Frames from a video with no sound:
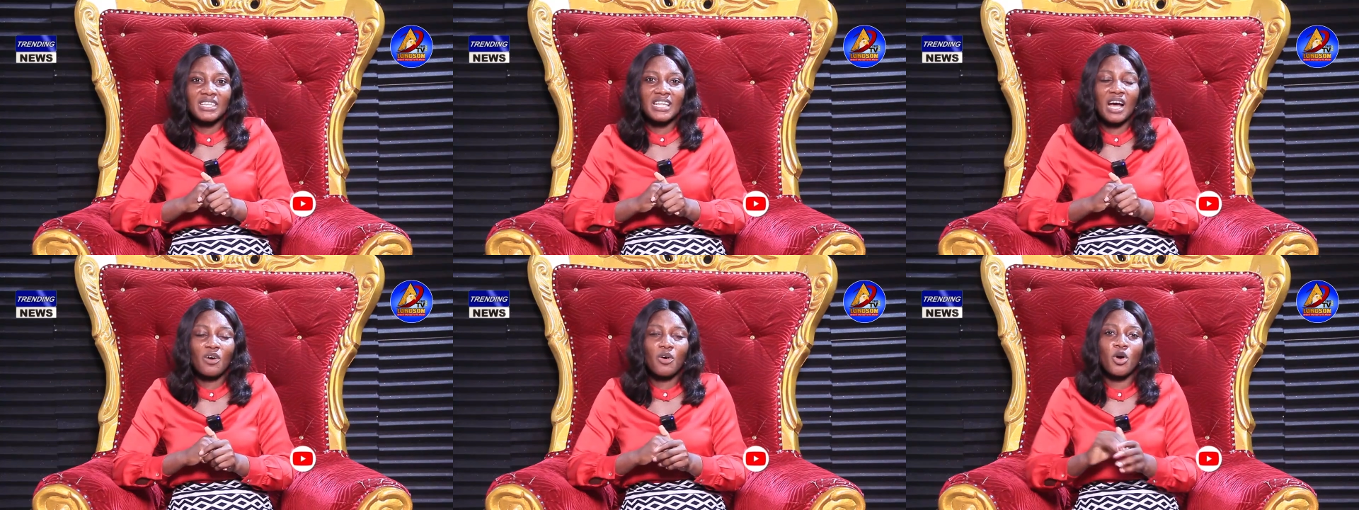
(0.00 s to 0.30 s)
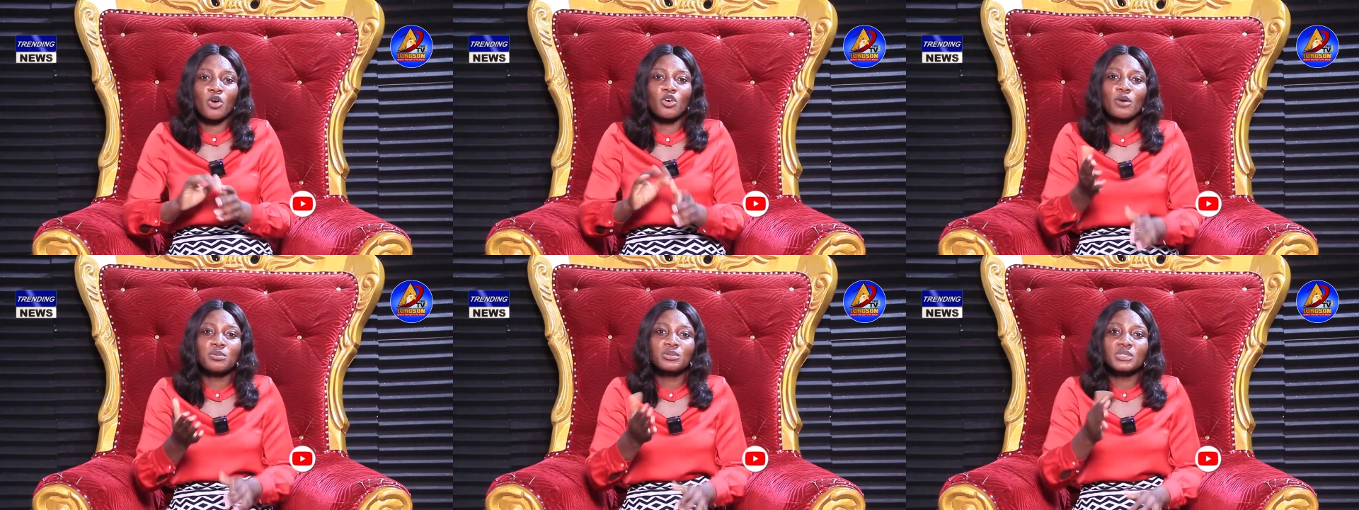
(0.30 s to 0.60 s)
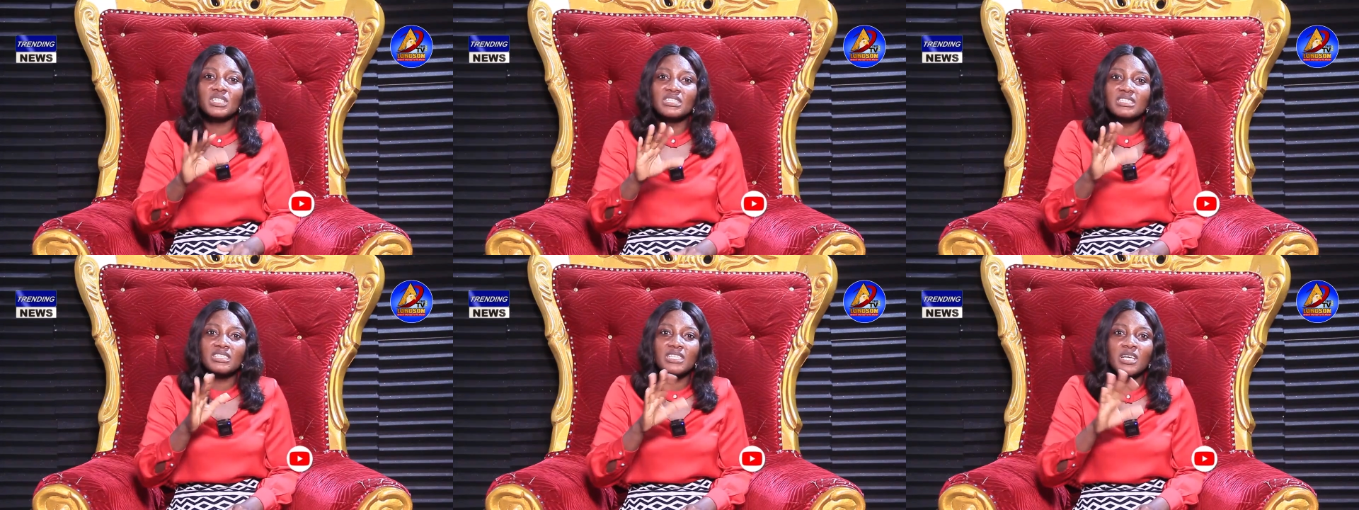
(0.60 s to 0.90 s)
Not
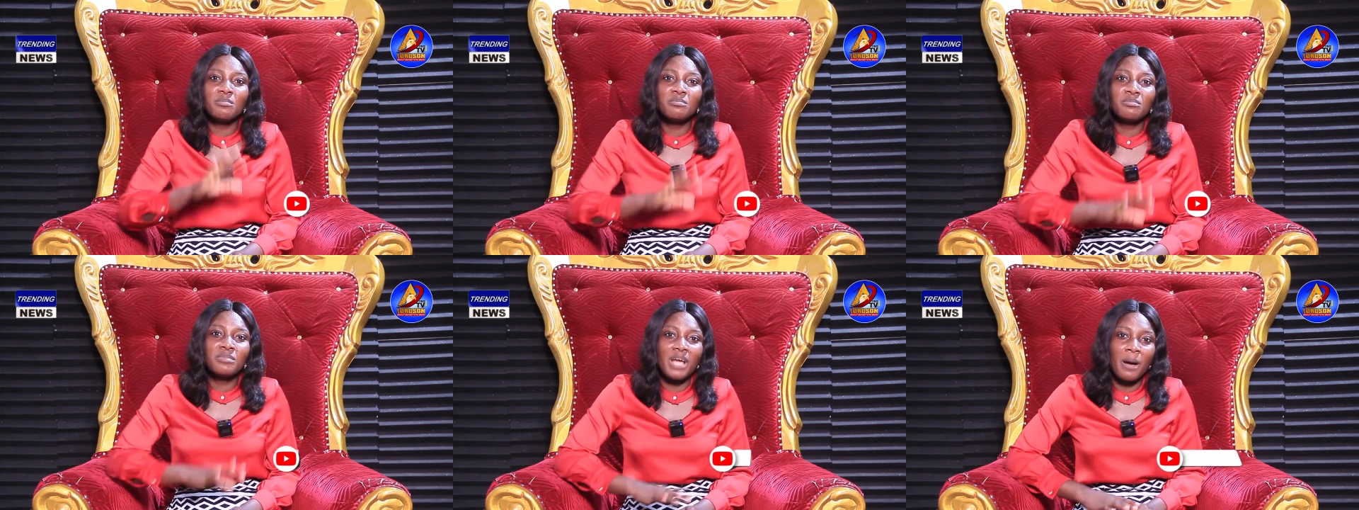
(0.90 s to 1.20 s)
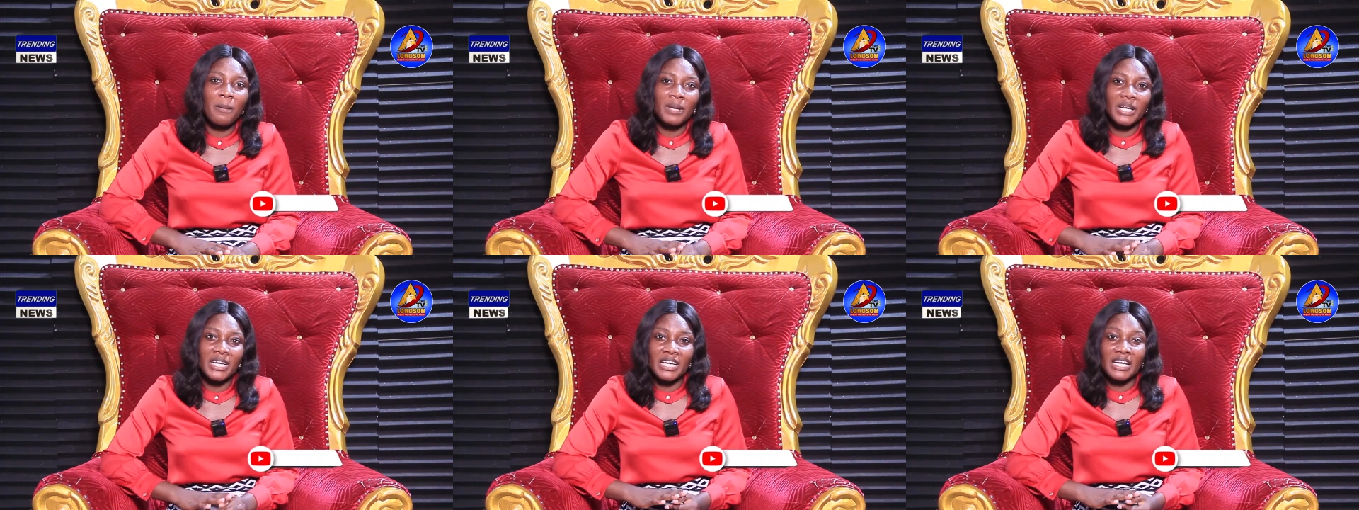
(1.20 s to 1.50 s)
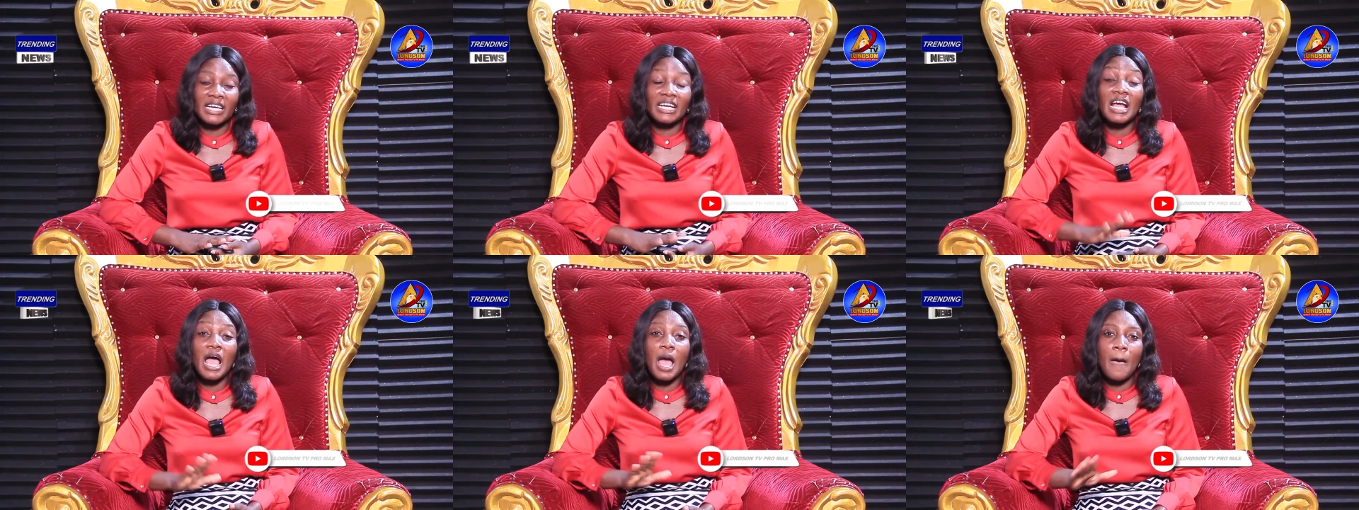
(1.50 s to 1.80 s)
corruption, same Biamia,
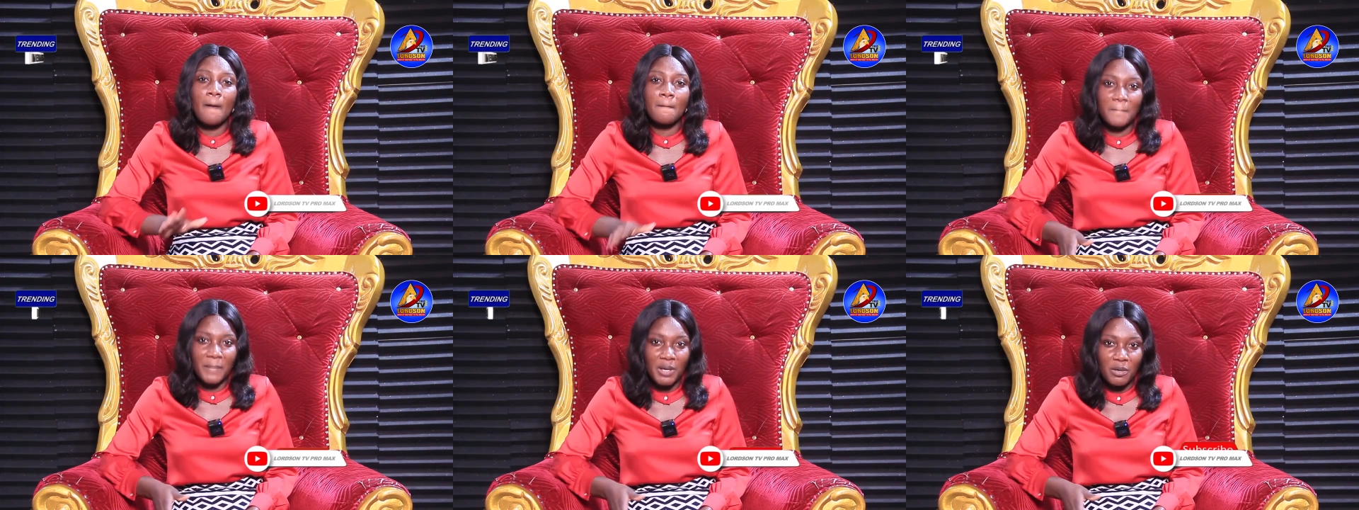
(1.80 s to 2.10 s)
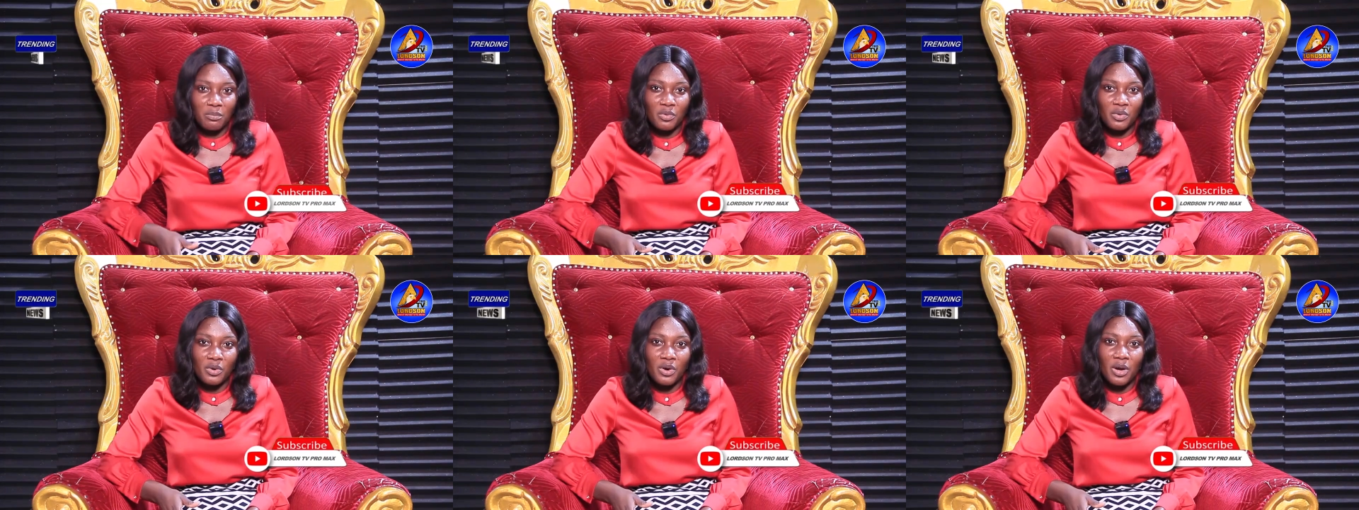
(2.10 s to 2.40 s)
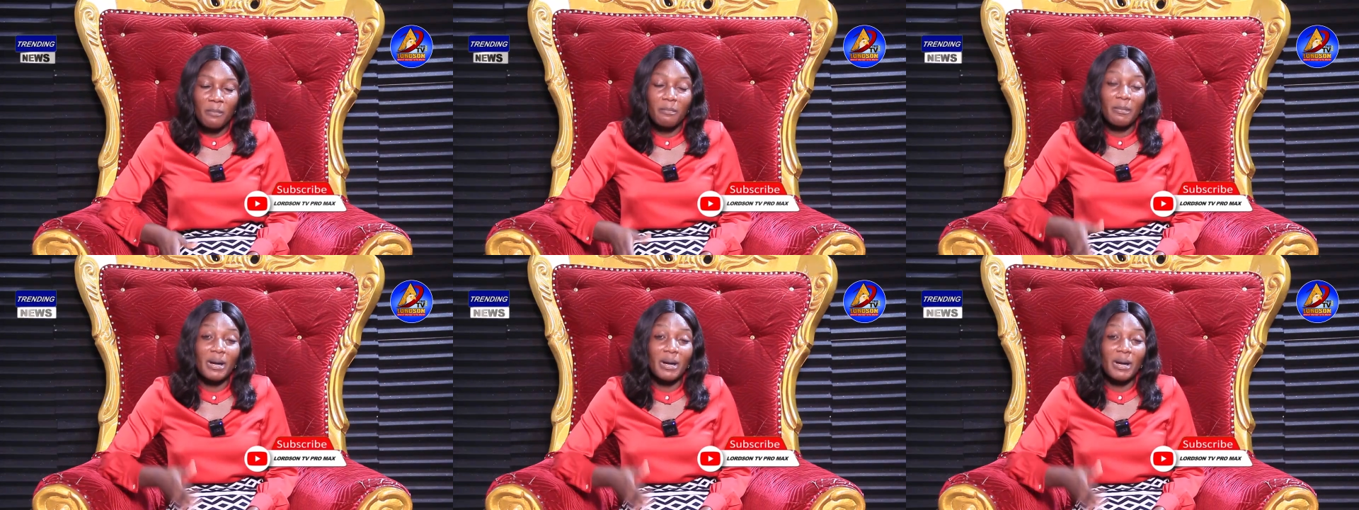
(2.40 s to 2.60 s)
they embemo.